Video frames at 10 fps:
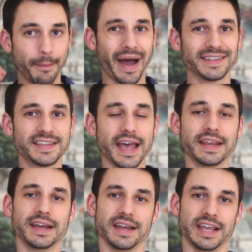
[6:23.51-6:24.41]
that
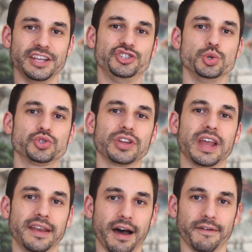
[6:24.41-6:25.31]
mindset is
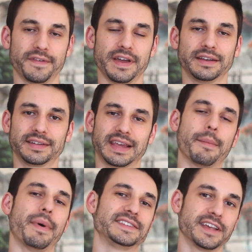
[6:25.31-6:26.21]
usually enough to
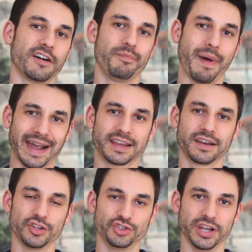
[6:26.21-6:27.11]
get myself back
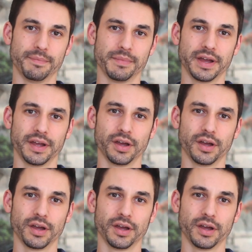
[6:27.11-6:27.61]
into the gym